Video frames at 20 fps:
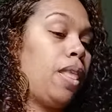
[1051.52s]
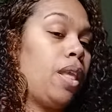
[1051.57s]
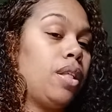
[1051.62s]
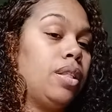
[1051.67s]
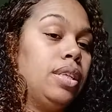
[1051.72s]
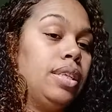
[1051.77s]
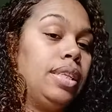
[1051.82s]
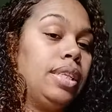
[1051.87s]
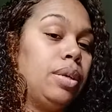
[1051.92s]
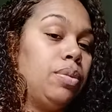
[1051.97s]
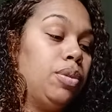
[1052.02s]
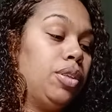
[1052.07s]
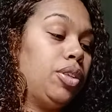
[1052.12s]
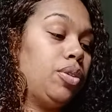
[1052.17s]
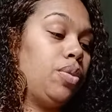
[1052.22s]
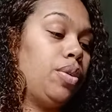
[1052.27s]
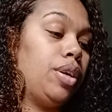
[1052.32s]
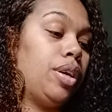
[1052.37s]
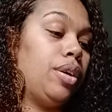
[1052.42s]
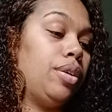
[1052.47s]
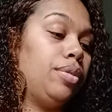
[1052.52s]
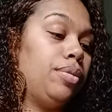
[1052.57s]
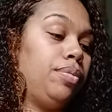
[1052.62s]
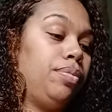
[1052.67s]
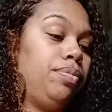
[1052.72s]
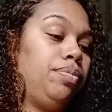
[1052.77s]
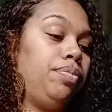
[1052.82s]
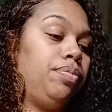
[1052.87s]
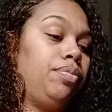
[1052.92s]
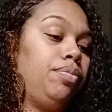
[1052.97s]
Let's see. What's going on?
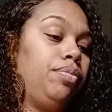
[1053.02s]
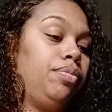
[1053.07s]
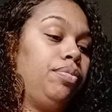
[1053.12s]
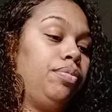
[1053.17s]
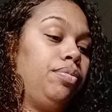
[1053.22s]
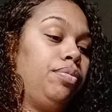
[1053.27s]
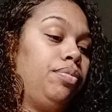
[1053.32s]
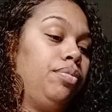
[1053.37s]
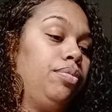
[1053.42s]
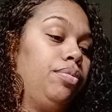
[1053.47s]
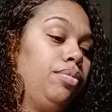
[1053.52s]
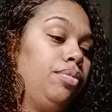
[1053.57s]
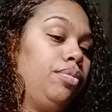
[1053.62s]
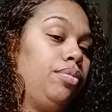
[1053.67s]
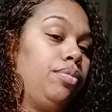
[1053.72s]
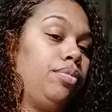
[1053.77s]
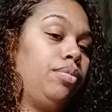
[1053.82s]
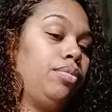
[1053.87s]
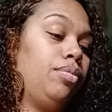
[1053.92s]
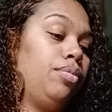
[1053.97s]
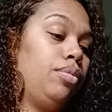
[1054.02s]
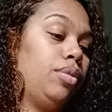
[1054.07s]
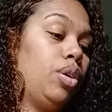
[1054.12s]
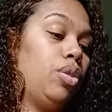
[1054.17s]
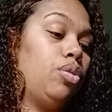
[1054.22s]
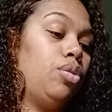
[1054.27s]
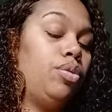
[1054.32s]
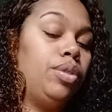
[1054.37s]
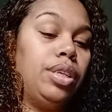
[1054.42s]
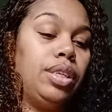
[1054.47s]
Mm -hmm.
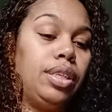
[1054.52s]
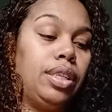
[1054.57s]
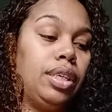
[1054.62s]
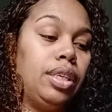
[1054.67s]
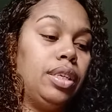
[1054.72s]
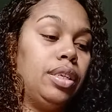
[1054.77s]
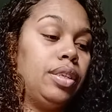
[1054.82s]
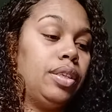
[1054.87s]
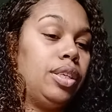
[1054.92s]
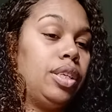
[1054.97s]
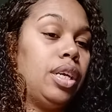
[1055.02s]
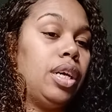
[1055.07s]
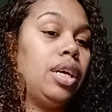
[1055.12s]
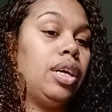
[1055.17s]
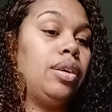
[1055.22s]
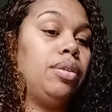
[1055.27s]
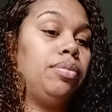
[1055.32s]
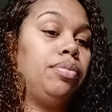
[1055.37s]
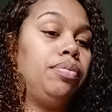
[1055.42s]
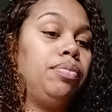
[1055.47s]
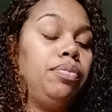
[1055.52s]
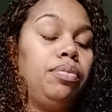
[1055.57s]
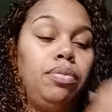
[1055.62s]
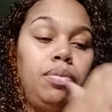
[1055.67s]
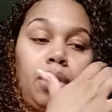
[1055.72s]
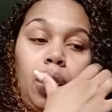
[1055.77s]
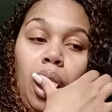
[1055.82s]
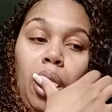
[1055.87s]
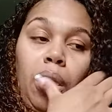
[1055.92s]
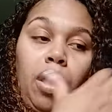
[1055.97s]
who this is, child.
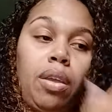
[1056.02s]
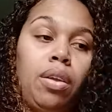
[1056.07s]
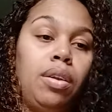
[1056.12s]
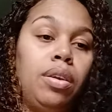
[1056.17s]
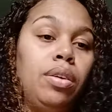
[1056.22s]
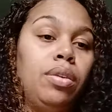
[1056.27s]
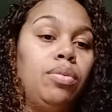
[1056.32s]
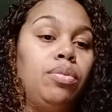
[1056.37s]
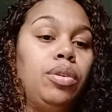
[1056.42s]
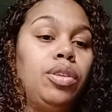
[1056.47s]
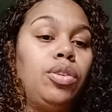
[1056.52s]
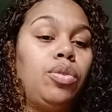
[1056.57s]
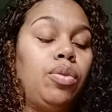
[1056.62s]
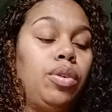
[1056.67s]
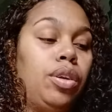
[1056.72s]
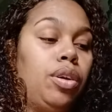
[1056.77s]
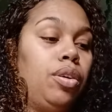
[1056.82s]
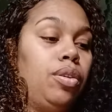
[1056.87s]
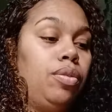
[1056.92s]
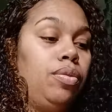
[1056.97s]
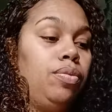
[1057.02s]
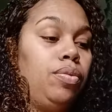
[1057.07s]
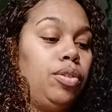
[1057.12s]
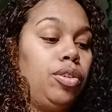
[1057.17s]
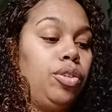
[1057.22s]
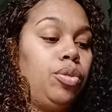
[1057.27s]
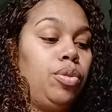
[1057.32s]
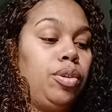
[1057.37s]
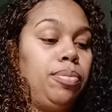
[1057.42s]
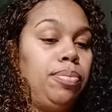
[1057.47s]
What's going on for
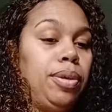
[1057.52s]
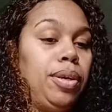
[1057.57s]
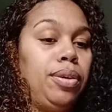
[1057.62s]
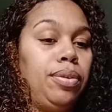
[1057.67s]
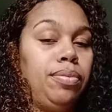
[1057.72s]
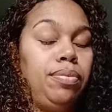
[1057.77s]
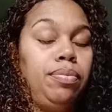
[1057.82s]
Scorpio?